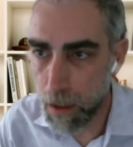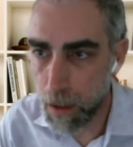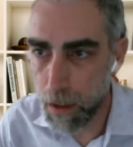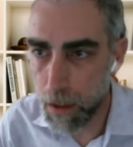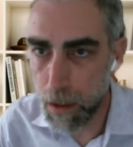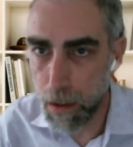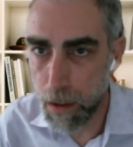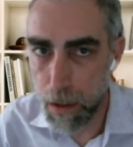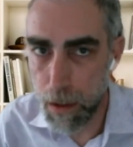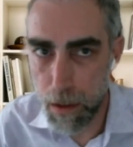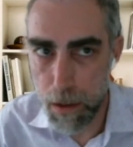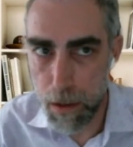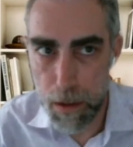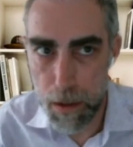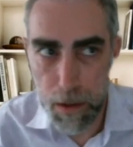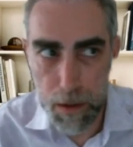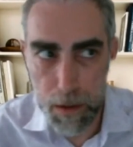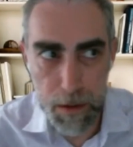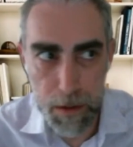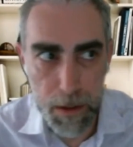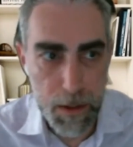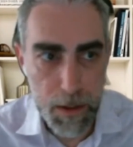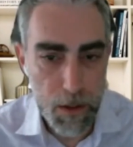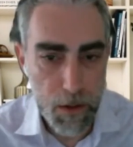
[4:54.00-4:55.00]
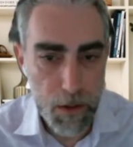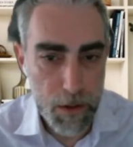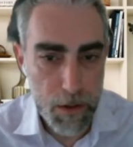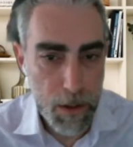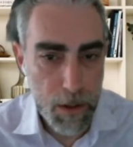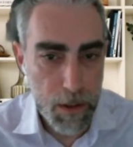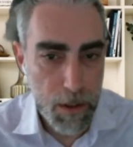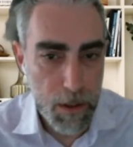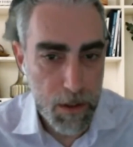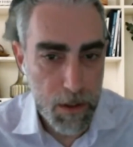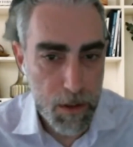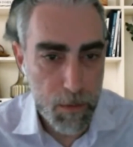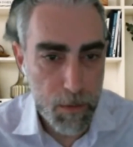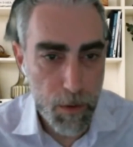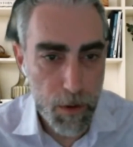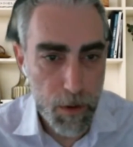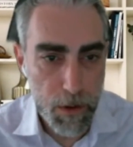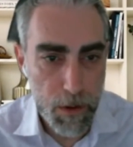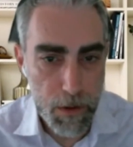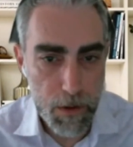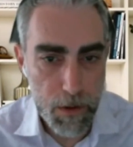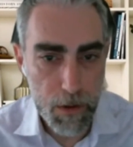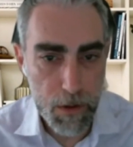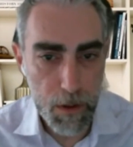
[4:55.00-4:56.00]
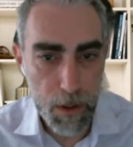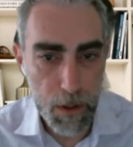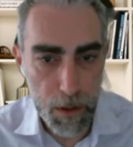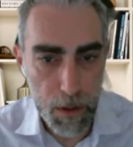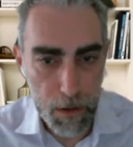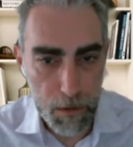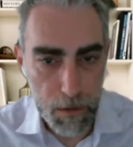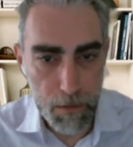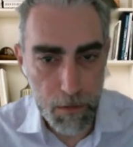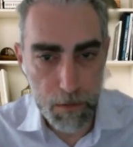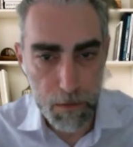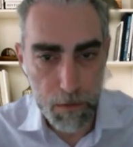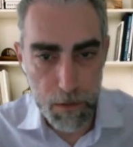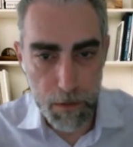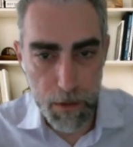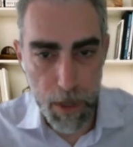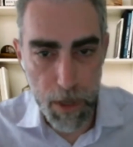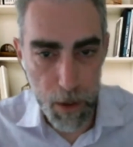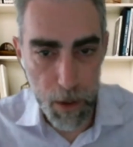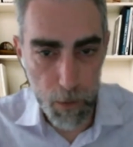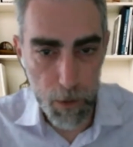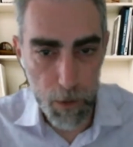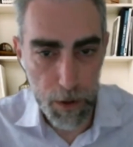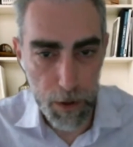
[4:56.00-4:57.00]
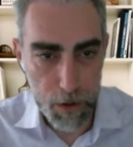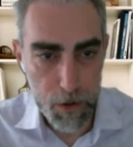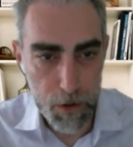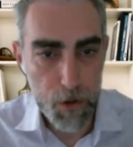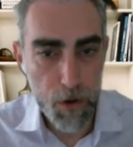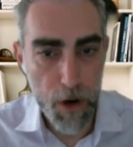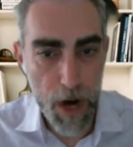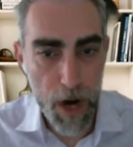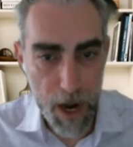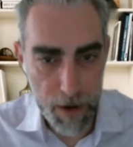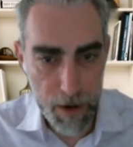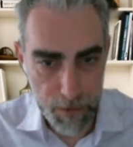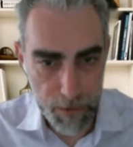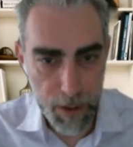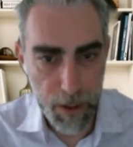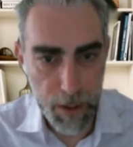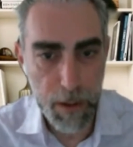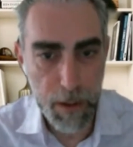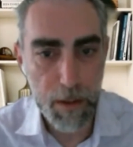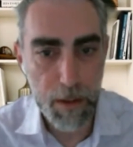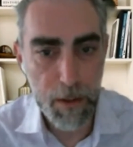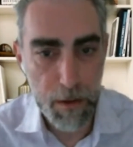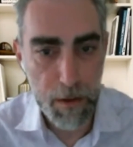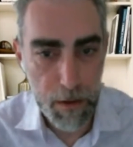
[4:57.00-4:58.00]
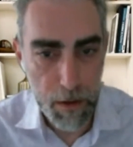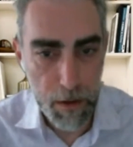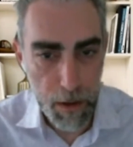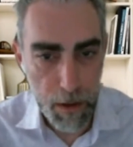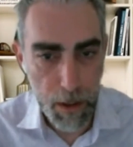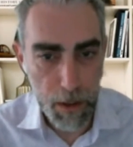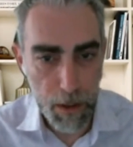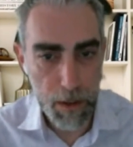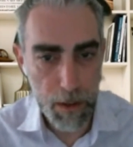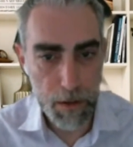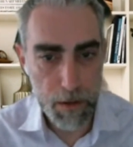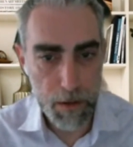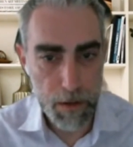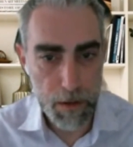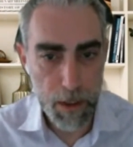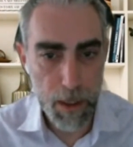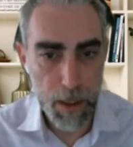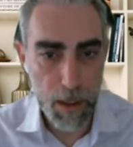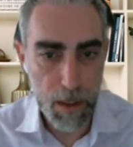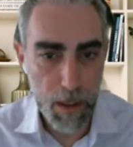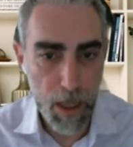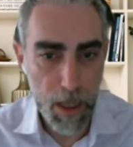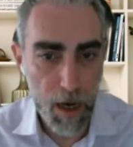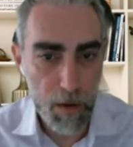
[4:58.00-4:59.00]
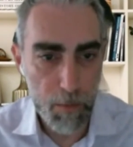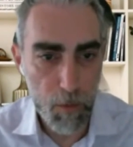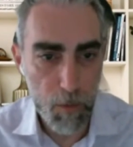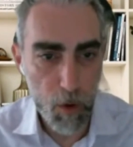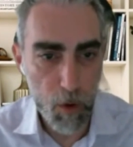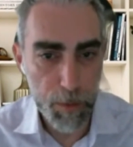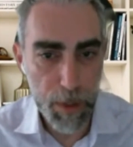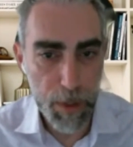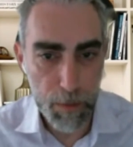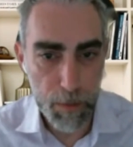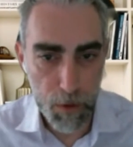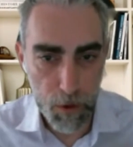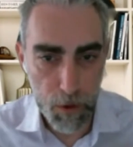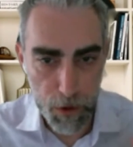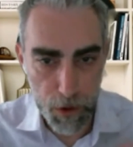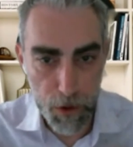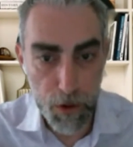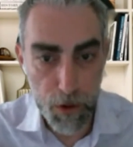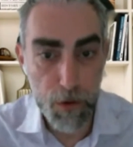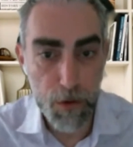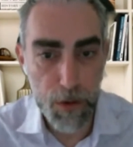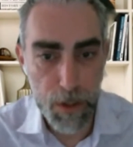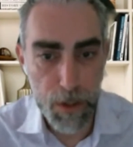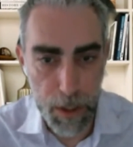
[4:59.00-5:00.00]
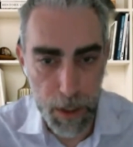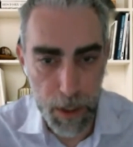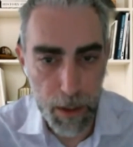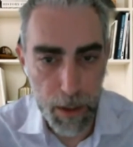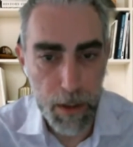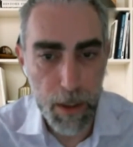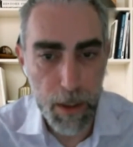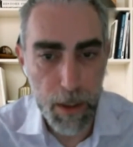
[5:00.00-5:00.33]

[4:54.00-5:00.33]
it's easier to disperse the network traffic and get a lot more people using it